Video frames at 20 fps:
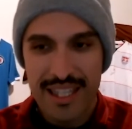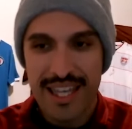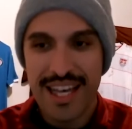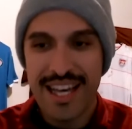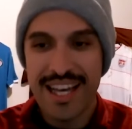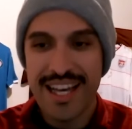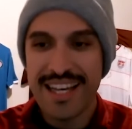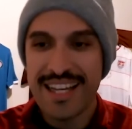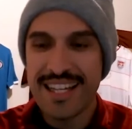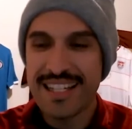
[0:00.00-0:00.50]

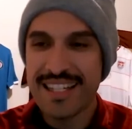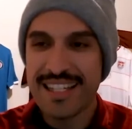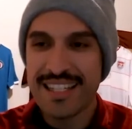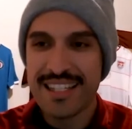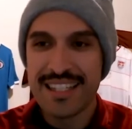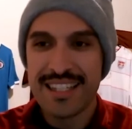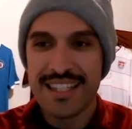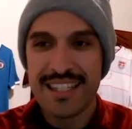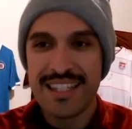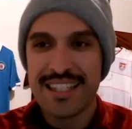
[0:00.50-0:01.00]
And
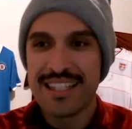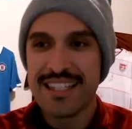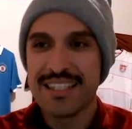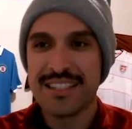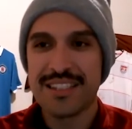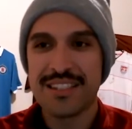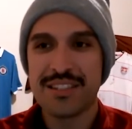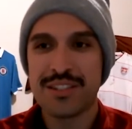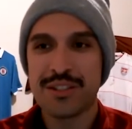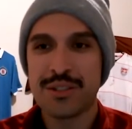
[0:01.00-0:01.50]

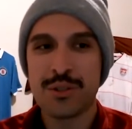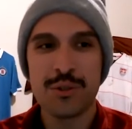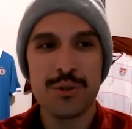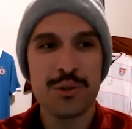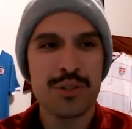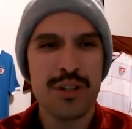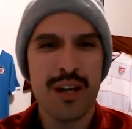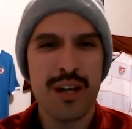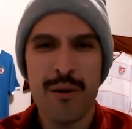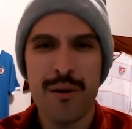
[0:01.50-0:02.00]
true
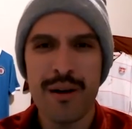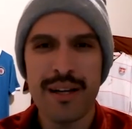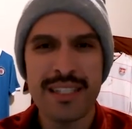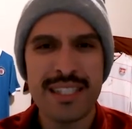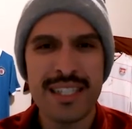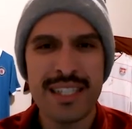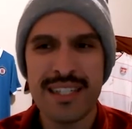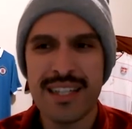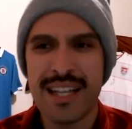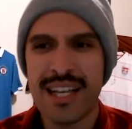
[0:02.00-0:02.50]
to how I
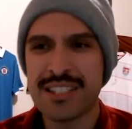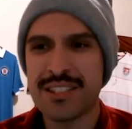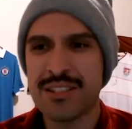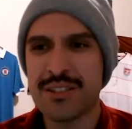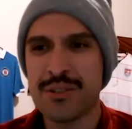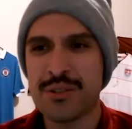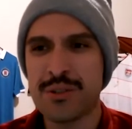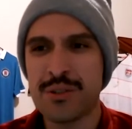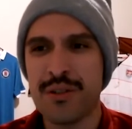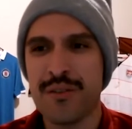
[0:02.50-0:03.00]
did it last
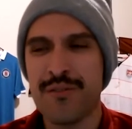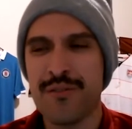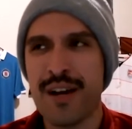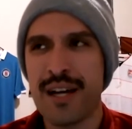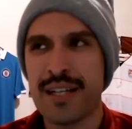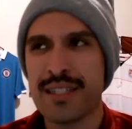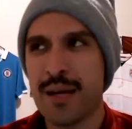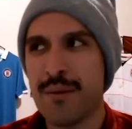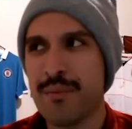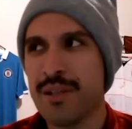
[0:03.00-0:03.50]
year too, in
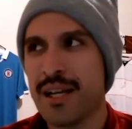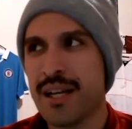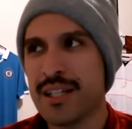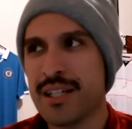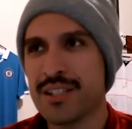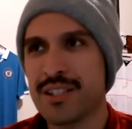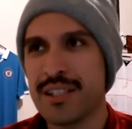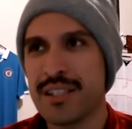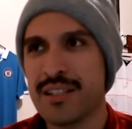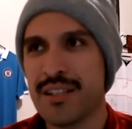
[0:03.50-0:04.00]
fact, I'm gonna
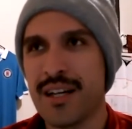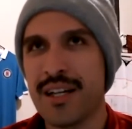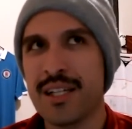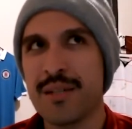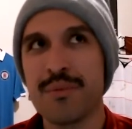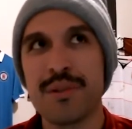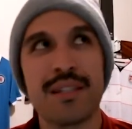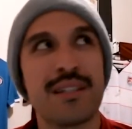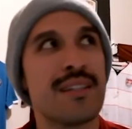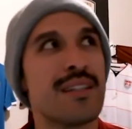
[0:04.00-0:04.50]
actually not
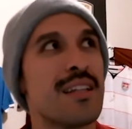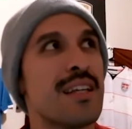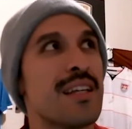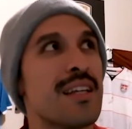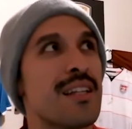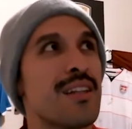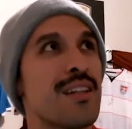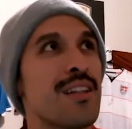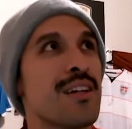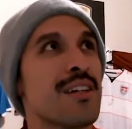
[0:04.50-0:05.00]
even
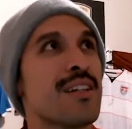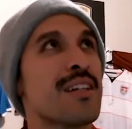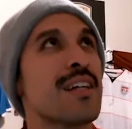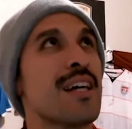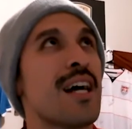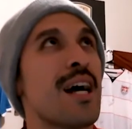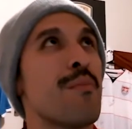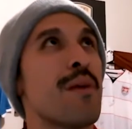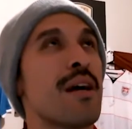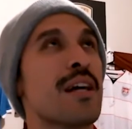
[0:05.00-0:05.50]
look.
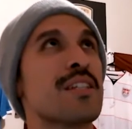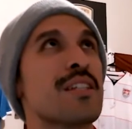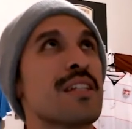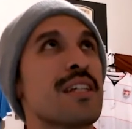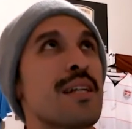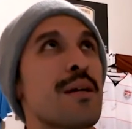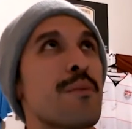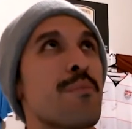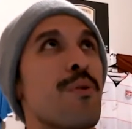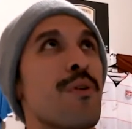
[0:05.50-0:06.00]
I'm actually
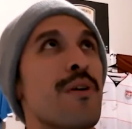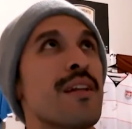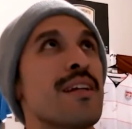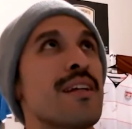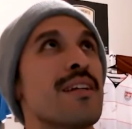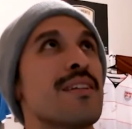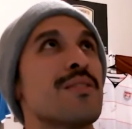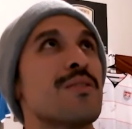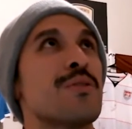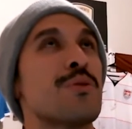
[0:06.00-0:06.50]
gonna point
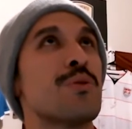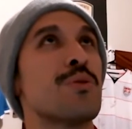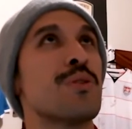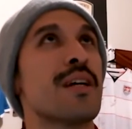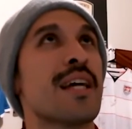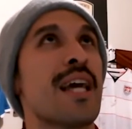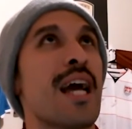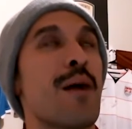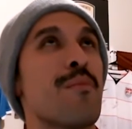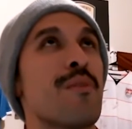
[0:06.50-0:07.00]
it to the
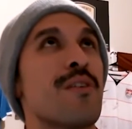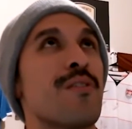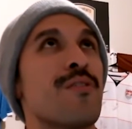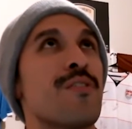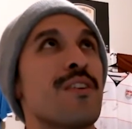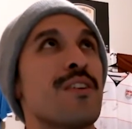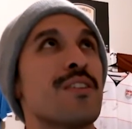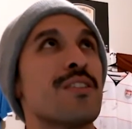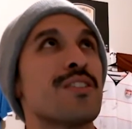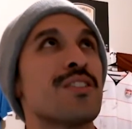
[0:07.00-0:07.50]
camera
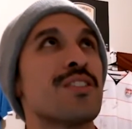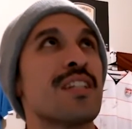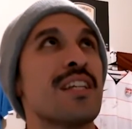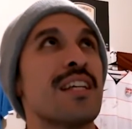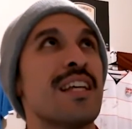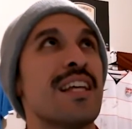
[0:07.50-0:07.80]
first,